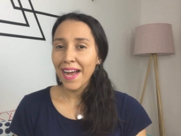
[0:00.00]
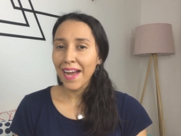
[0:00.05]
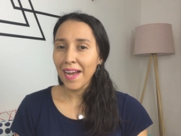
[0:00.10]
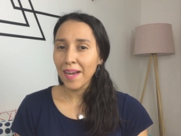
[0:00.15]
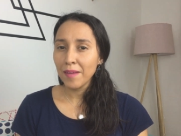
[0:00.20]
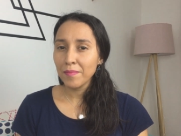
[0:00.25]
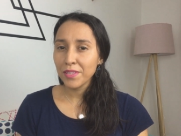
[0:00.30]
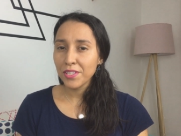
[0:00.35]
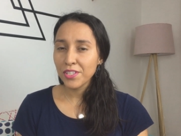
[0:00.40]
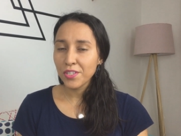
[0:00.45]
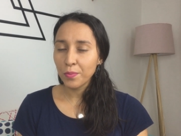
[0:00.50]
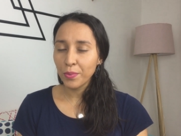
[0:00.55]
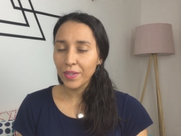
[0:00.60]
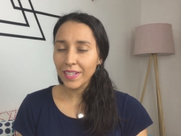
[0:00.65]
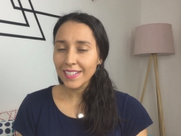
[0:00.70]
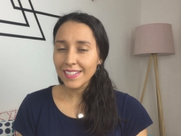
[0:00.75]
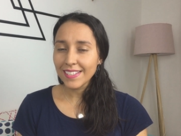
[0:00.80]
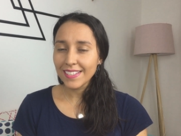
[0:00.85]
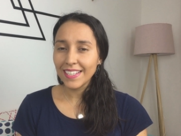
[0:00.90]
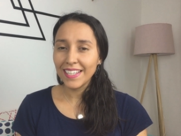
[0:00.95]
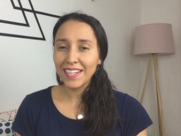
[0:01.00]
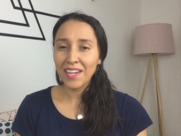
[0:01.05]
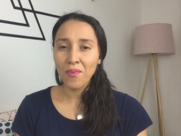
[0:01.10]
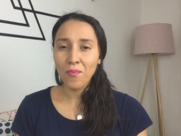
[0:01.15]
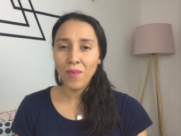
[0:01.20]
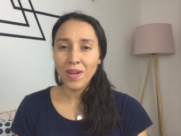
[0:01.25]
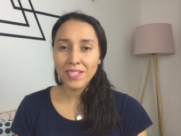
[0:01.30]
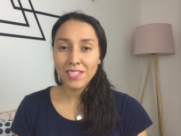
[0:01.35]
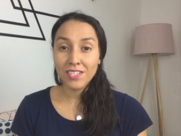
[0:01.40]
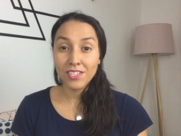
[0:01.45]
I'm Teacher Prix, and I
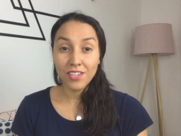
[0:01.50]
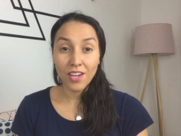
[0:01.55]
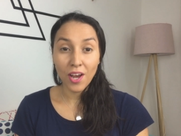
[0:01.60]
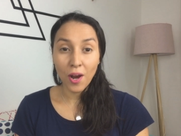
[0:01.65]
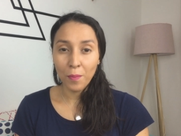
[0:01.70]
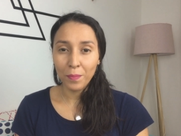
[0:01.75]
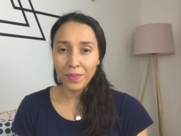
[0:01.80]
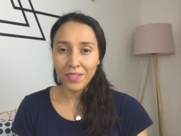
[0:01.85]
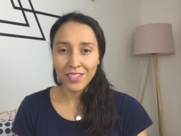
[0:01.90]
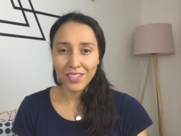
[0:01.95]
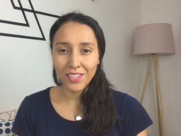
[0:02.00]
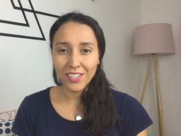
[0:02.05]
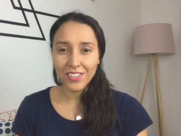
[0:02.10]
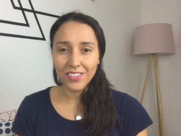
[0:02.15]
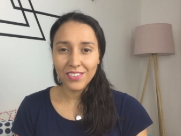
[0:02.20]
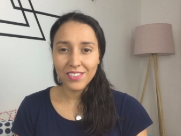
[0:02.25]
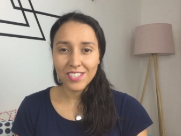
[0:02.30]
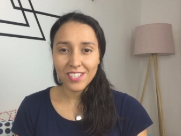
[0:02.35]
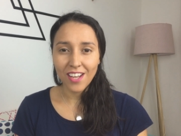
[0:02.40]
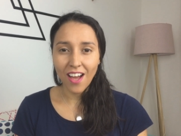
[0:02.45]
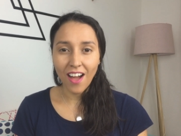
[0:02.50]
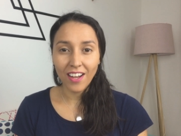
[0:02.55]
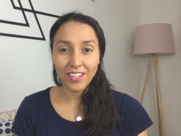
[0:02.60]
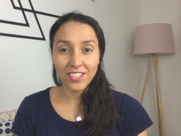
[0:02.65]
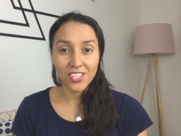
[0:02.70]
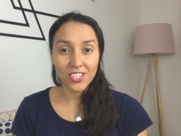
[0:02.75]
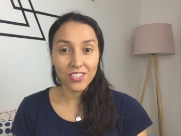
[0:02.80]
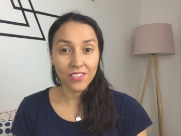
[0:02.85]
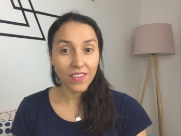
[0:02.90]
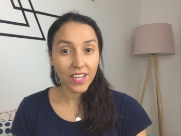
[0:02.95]
want to help you talk
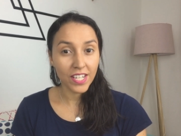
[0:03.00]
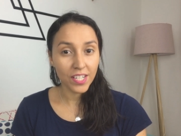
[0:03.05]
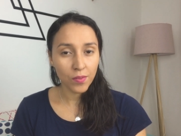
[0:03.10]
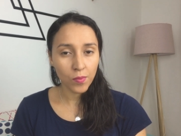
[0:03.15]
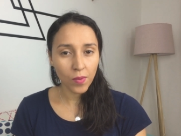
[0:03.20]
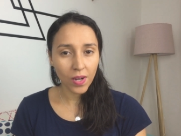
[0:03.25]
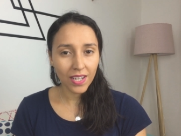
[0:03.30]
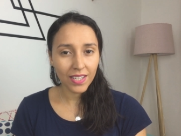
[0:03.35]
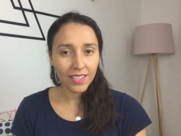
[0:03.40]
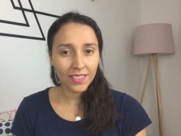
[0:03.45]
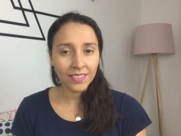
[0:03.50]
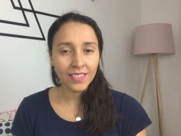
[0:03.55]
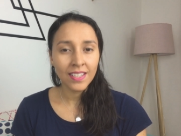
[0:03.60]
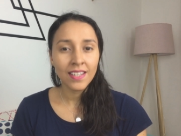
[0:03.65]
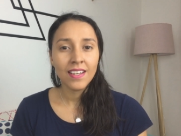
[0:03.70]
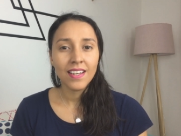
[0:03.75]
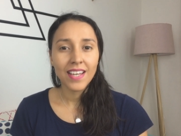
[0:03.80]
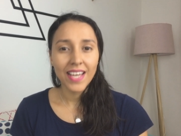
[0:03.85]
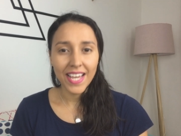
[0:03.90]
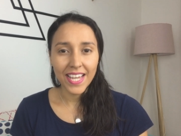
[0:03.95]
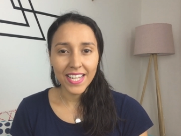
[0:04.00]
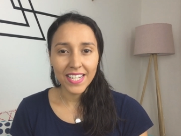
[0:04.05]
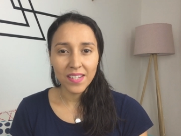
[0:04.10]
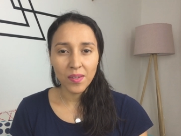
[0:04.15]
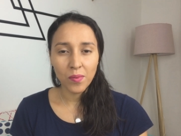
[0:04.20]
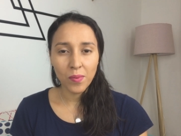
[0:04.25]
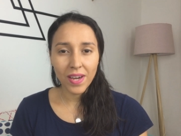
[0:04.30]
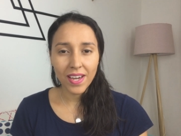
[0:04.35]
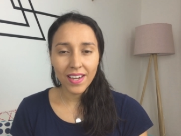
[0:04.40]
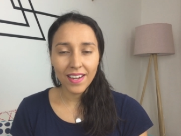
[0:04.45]
to anyone,
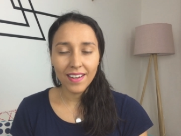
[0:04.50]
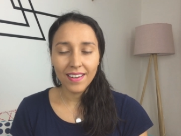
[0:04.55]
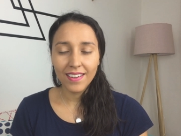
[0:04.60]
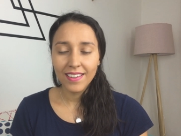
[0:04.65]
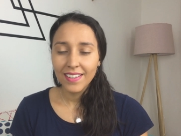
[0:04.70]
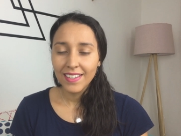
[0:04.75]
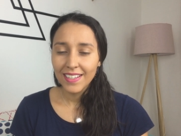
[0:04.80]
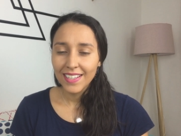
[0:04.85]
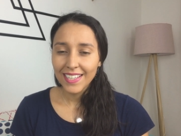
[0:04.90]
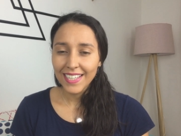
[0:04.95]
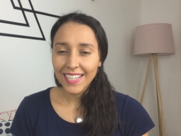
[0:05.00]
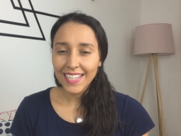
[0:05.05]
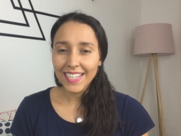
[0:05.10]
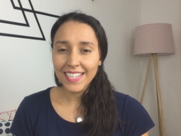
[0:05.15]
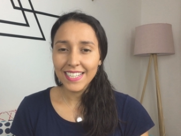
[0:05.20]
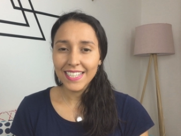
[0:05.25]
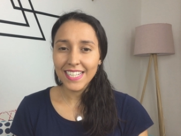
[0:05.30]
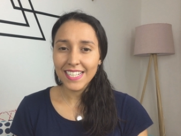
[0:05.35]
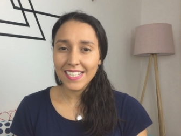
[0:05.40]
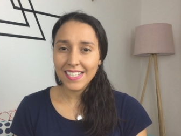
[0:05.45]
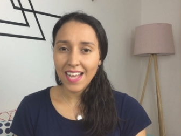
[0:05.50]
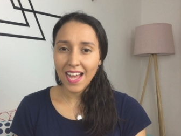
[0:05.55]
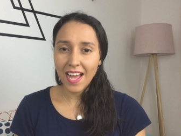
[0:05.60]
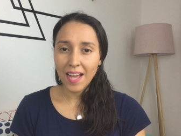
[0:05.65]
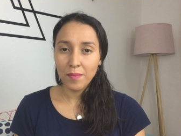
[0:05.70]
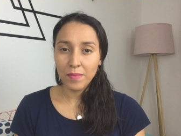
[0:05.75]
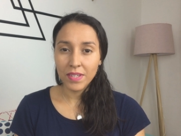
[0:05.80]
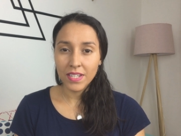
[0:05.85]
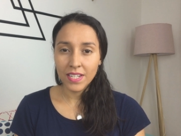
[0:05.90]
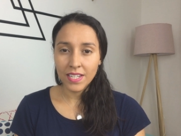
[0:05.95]
anywhere,
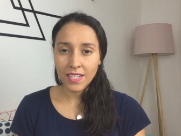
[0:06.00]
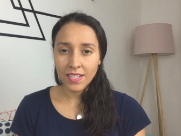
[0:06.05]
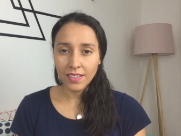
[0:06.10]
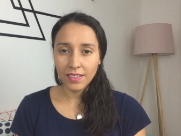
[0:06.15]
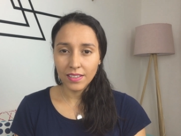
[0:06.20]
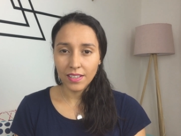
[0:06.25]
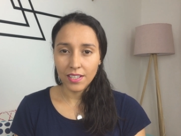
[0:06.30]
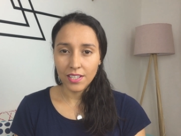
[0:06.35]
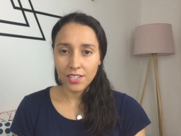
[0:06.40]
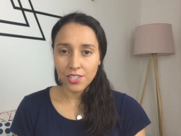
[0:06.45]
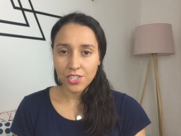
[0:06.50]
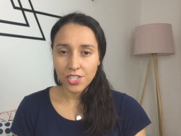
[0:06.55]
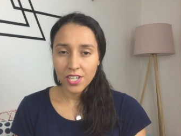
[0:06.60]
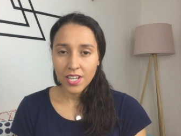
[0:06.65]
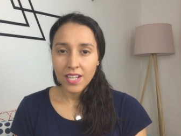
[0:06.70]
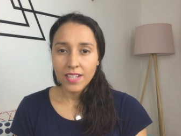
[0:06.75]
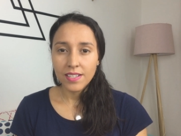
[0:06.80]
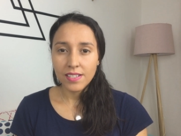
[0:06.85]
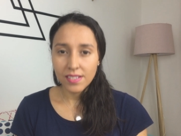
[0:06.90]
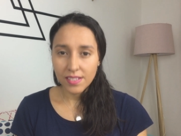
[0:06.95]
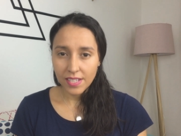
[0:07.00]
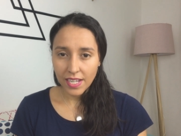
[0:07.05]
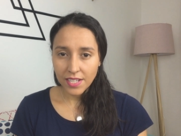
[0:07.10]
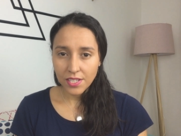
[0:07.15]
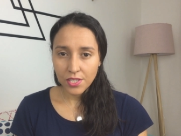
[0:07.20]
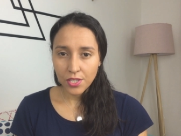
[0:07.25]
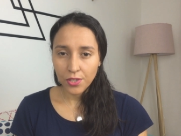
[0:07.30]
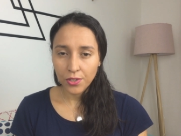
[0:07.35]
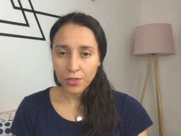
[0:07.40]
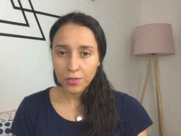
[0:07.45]
anytime in English. Stay
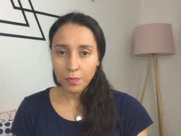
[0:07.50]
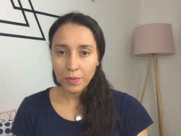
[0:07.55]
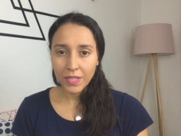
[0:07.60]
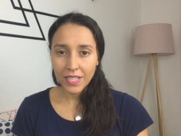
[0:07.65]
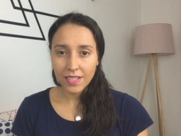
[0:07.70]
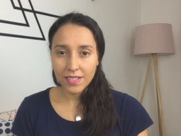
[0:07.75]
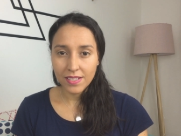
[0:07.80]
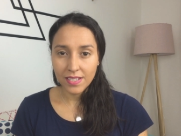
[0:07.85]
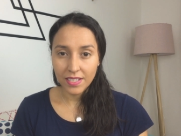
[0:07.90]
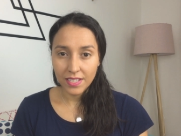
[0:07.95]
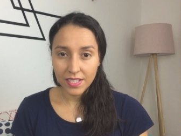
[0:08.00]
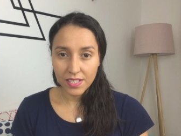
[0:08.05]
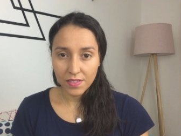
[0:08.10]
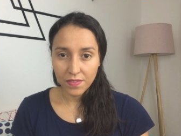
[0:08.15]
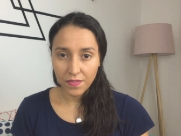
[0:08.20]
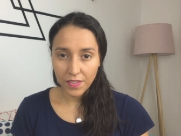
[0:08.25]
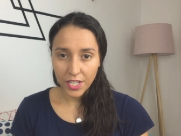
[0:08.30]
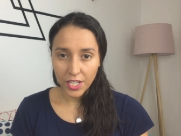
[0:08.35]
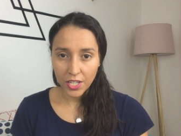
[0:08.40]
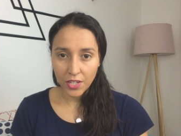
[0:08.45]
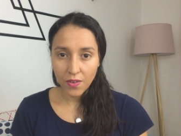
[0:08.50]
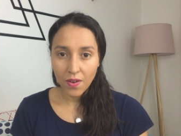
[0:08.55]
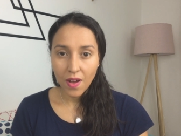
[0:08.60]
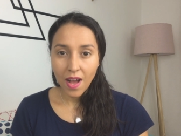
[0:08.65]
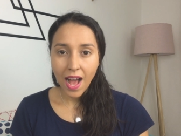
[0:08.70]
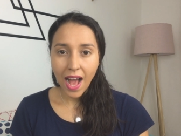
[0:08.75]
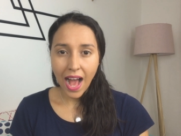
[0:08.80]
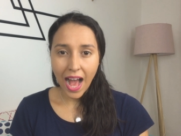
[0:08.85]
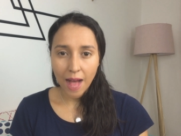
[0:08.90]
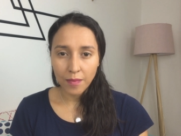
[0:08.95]
tuned because in this video,
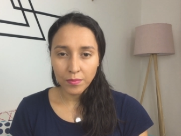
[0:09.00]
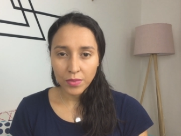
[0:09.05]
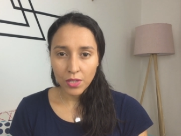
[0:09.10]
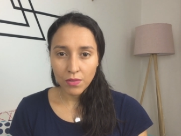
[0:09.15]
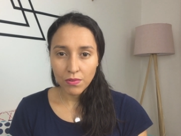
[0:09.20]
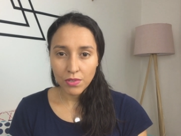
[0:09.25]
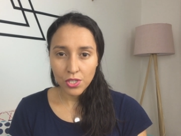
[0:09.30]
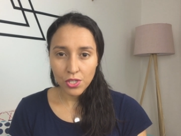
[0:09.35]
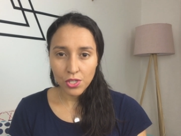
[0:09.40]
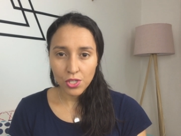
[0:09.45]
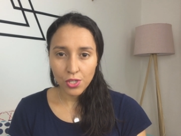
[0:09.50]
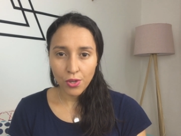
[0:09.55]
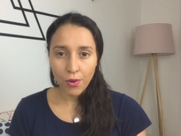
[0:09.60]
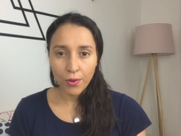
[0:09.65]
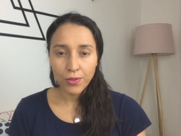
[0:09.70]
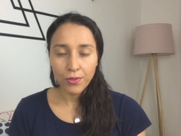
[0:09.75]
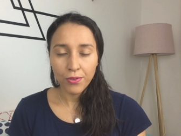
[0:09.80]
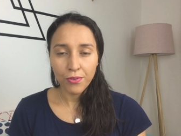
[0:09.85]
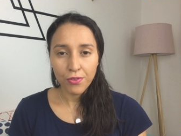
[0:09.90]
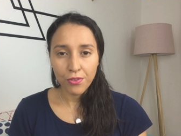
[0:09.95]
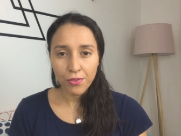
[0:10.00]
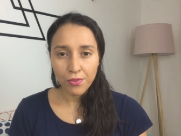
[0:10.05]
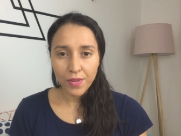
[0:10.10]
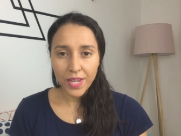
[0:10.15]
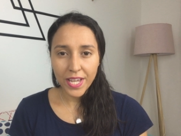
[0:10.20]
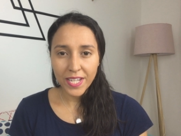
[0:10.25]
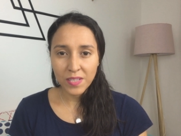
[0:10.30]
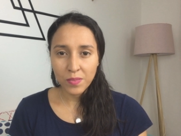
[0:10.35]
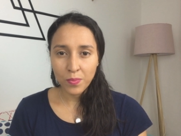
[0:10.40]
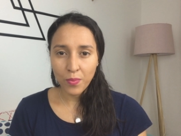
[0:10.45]
I'm going to show you
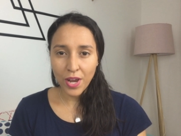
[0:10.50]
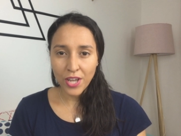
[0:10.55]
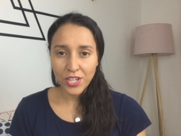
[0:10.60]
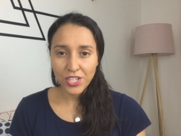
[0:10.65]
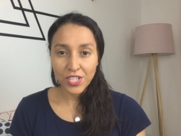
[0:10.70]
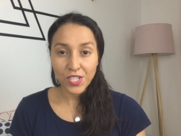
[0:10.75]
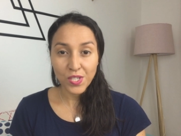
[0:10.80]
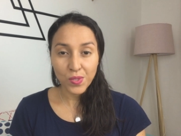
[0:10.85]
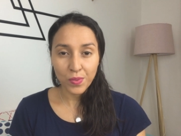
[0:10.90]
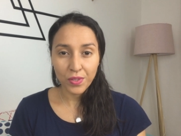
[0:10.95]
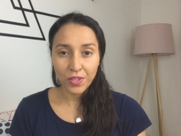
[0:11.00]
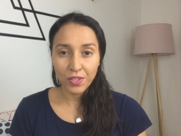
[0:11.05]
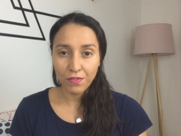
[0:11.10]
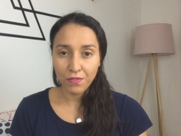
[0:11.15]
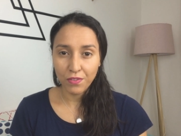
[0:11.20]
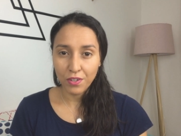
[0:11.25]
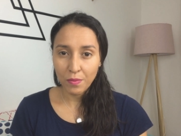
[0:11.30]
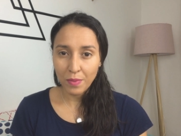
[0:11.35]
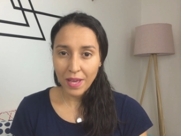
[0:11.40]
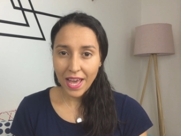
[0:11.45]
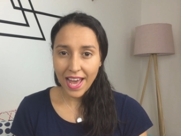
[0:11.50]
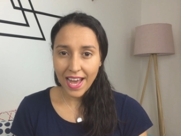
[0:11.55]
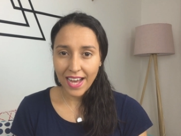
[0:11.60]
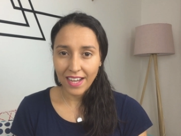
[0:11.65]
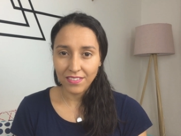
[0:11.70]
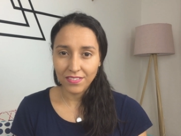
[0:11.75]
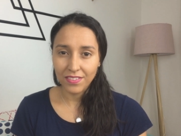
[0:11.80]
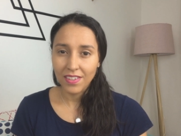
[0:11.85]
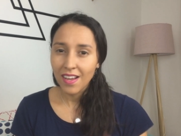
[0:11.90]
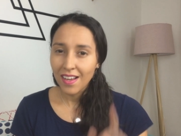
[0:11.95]
3 expressions with the verb
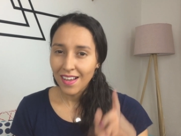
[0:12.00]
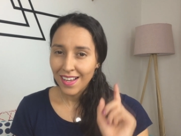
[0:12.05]
have.